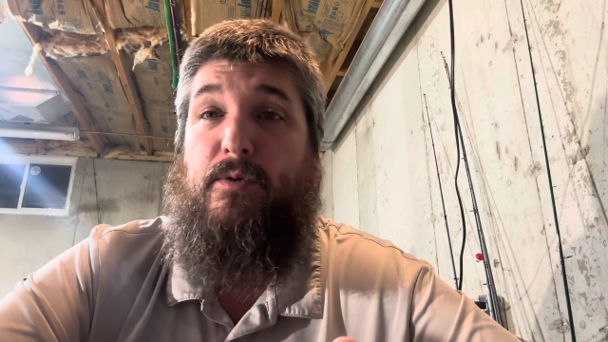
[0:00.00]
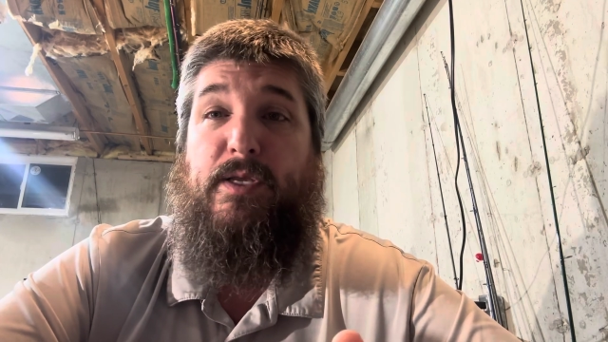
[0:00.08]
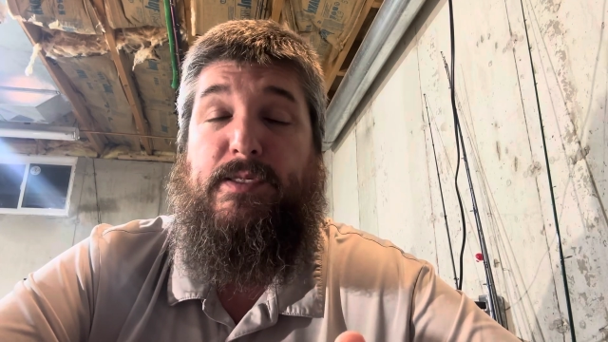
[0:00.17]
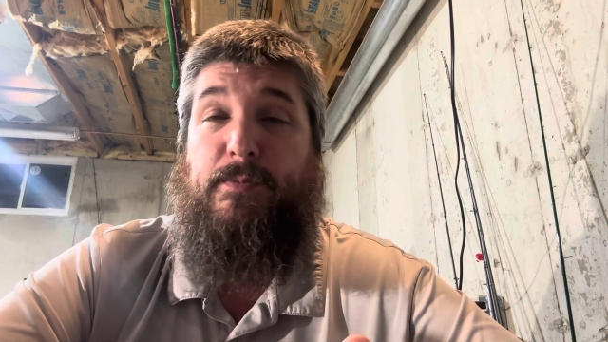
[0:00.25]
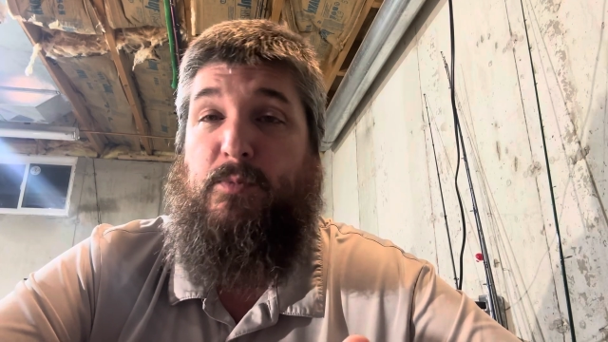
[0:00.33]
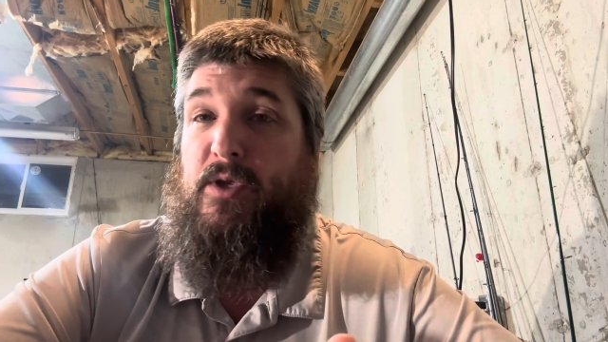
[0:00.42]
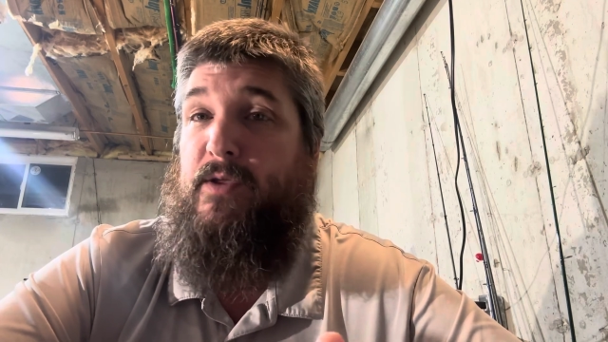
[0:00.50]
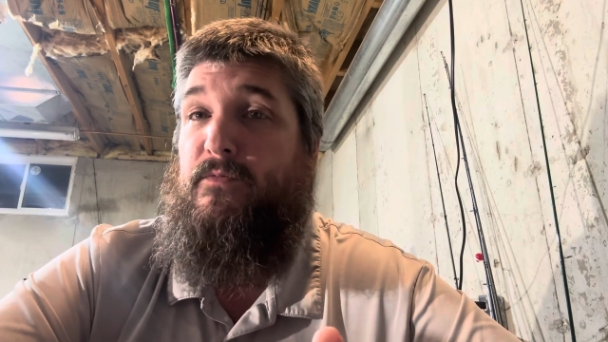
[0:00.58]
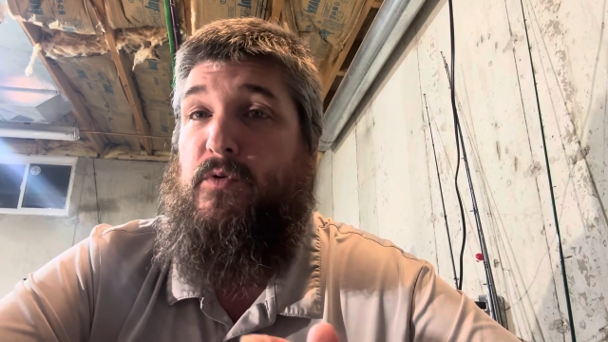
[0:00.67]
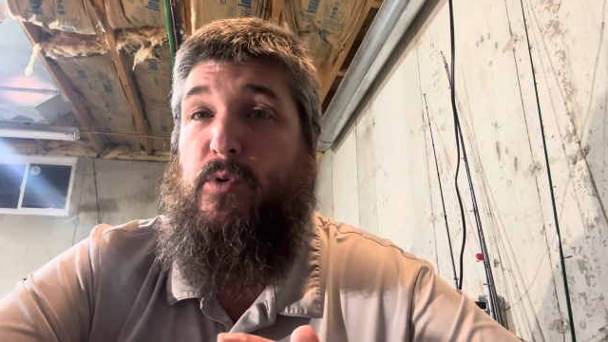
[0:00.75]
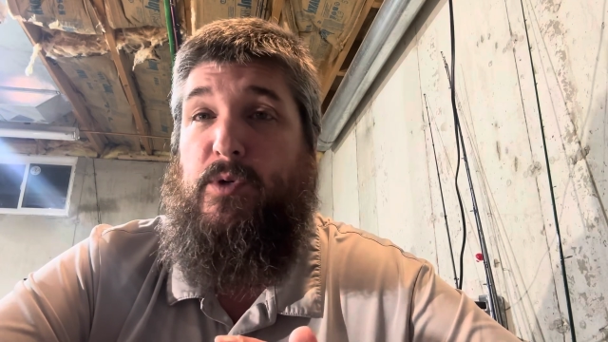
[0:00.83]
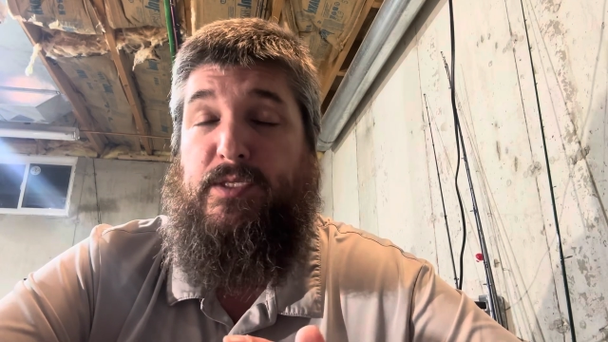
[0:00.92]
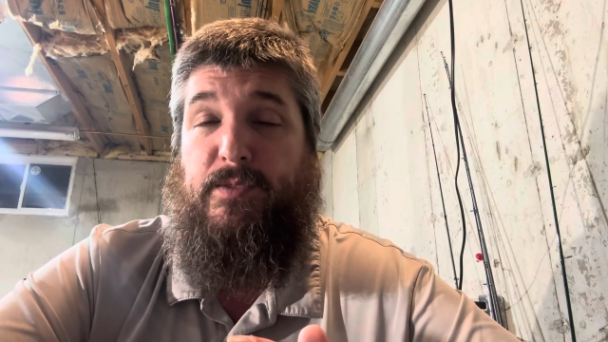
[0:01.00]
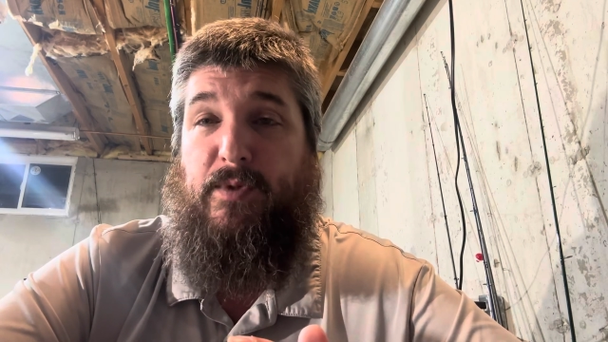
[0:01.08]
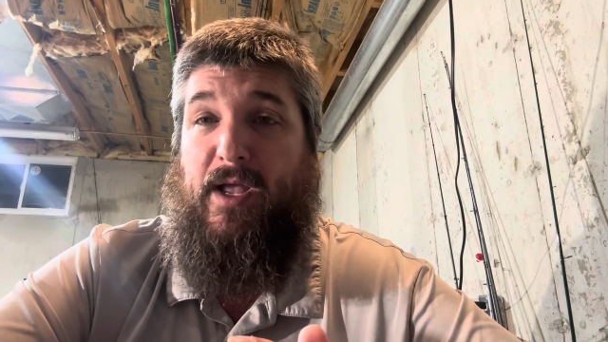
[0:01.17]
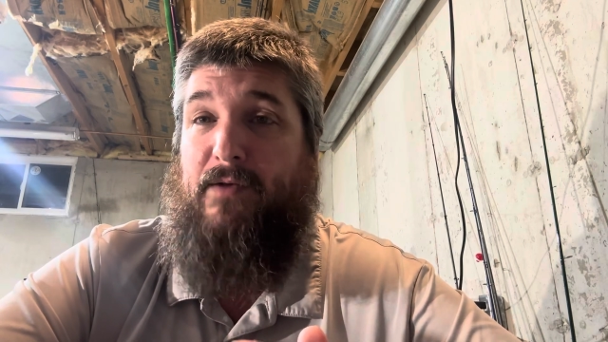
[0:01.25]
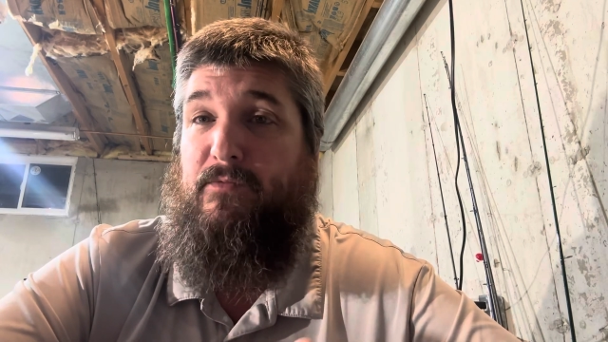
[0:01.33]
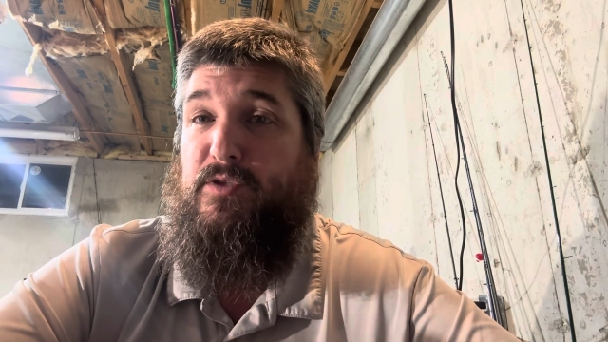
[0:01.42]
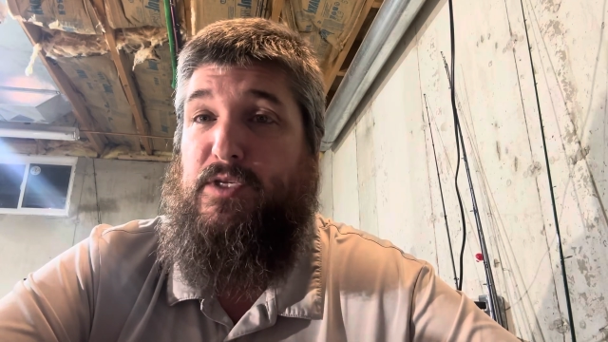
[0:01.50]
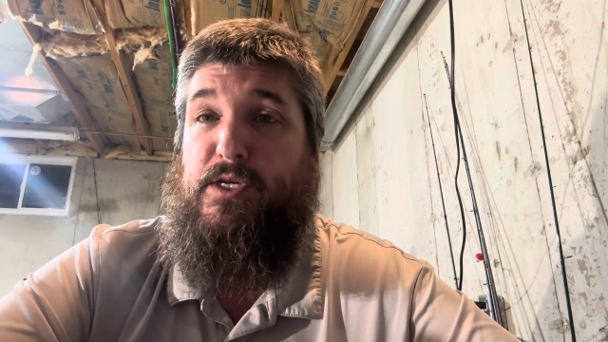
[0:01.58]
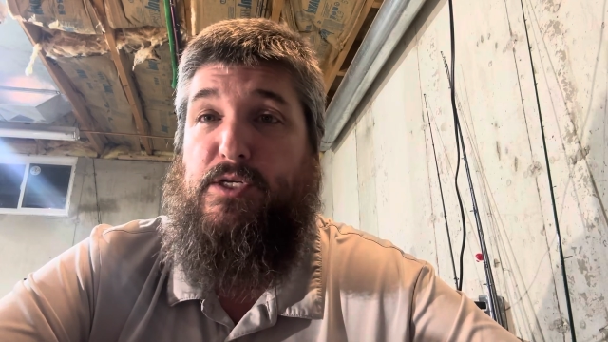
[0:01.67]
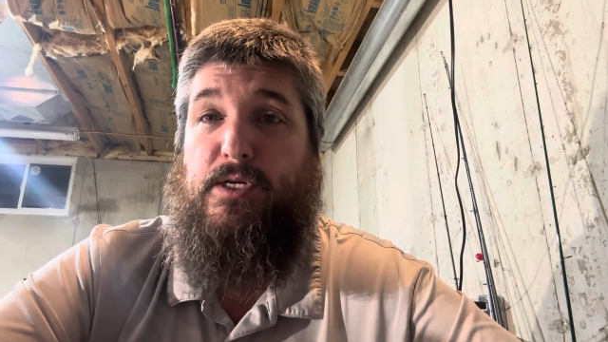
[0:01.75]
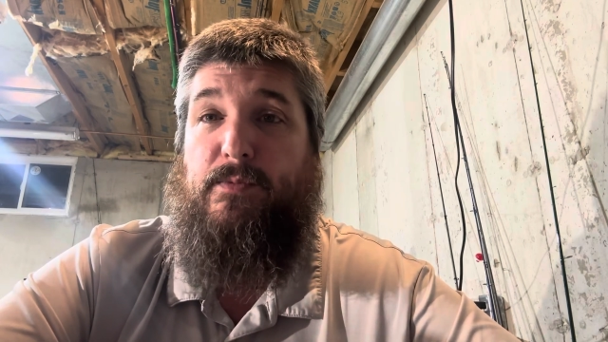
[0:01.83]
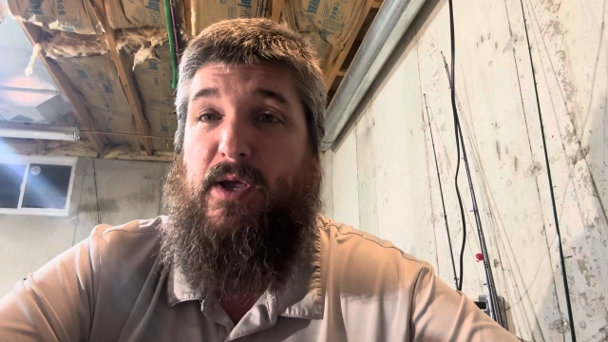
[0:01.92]
because I'm looking forward to some
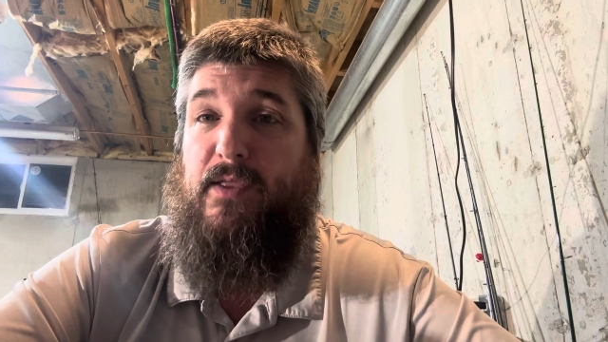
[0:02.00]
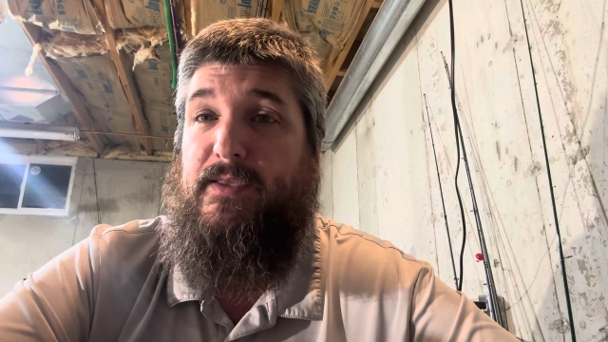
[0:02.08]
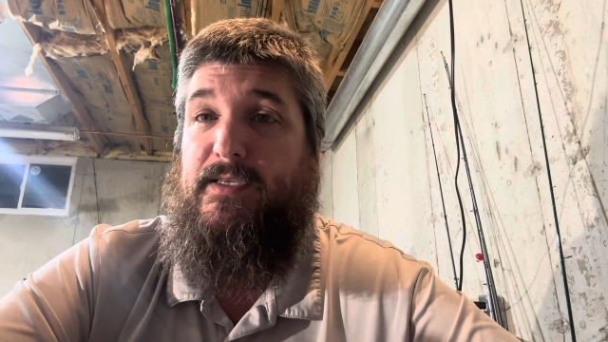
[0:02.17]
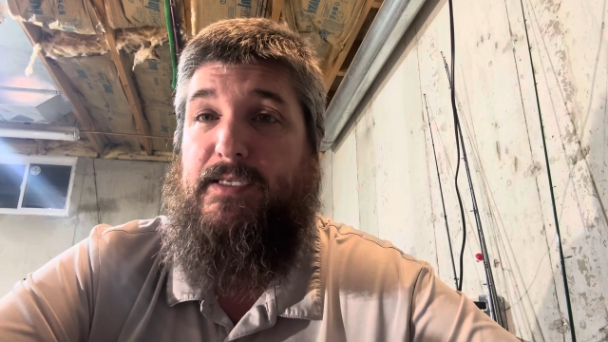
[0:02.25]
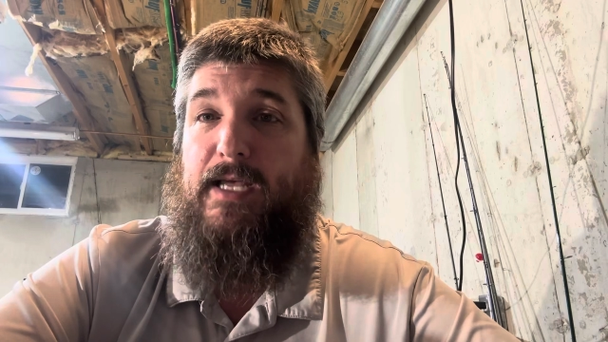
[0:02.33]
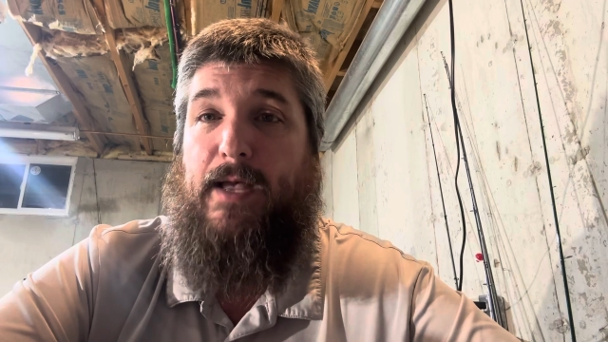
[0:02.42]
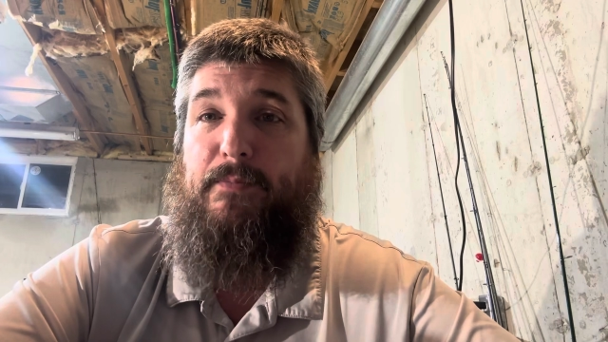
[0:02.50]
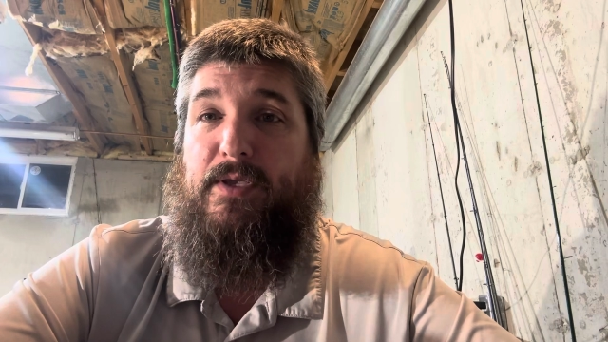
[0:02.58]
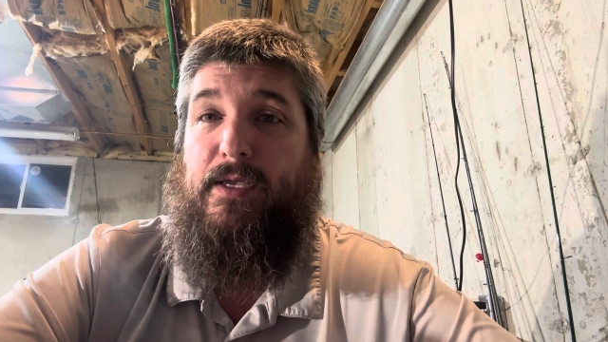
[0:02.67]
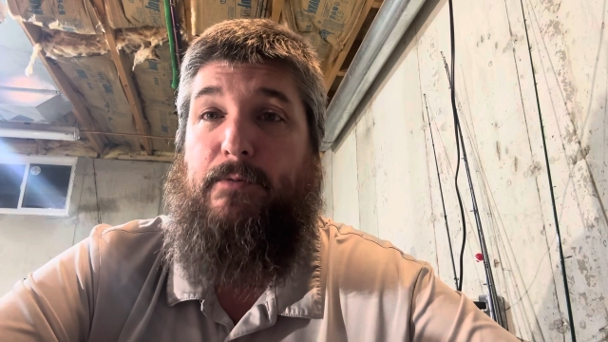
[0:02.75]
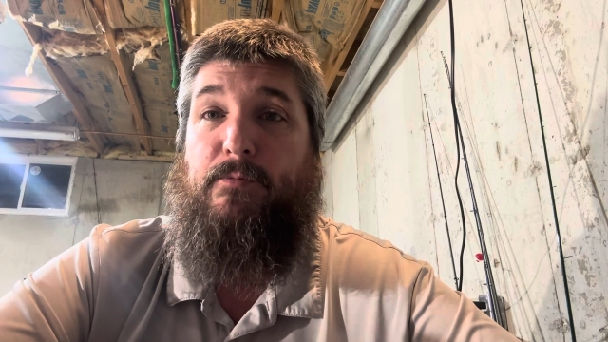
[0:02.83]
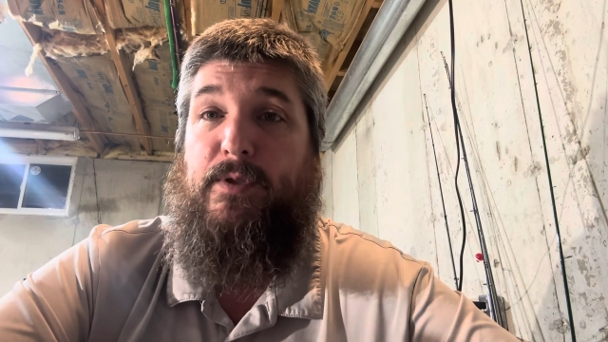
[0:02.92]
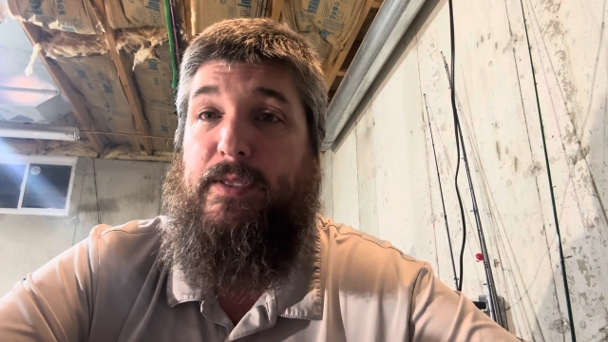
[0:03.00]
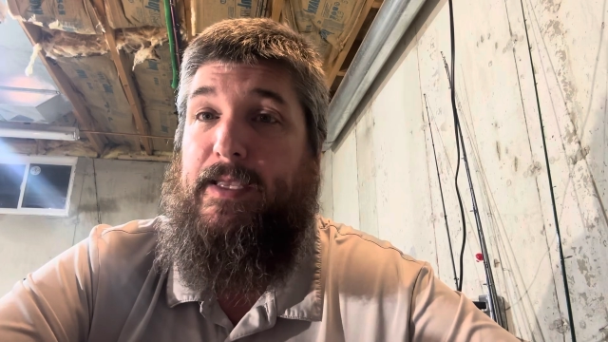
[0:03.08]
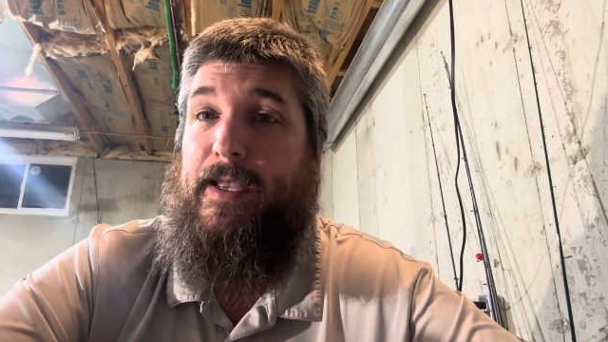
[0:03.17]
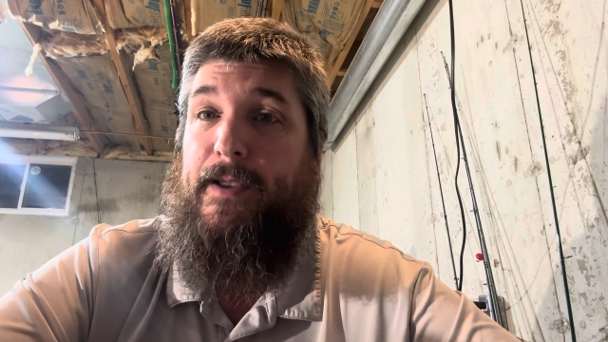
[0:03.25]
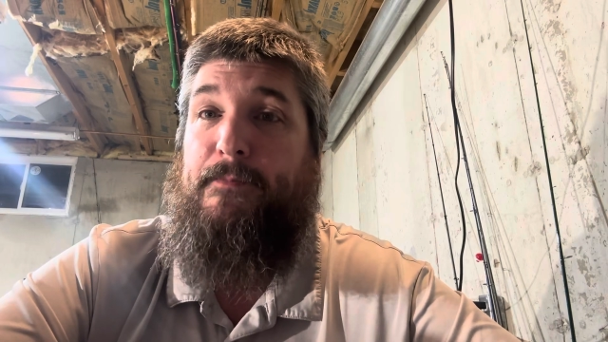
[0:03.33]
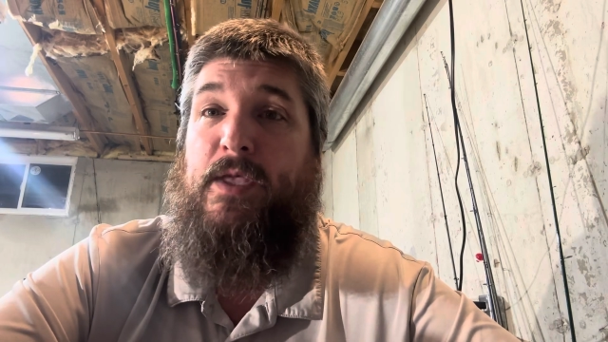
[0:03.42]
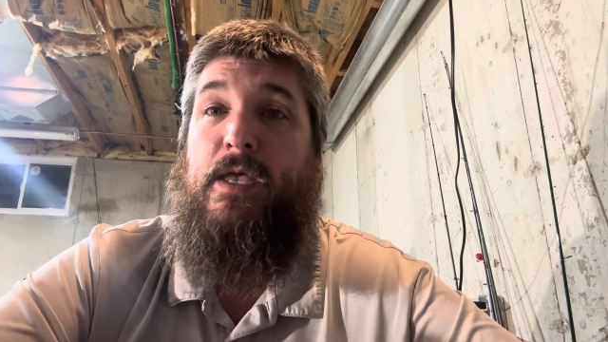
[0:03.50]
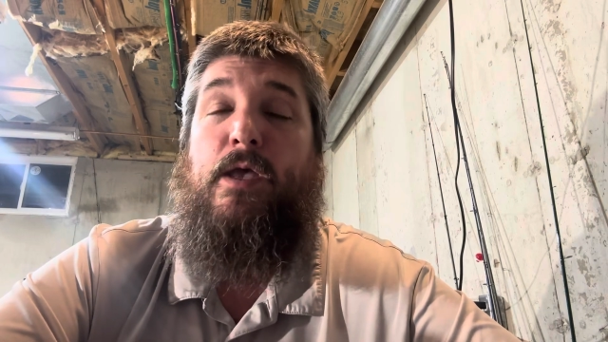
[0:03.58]
conversation about this topic. I really am.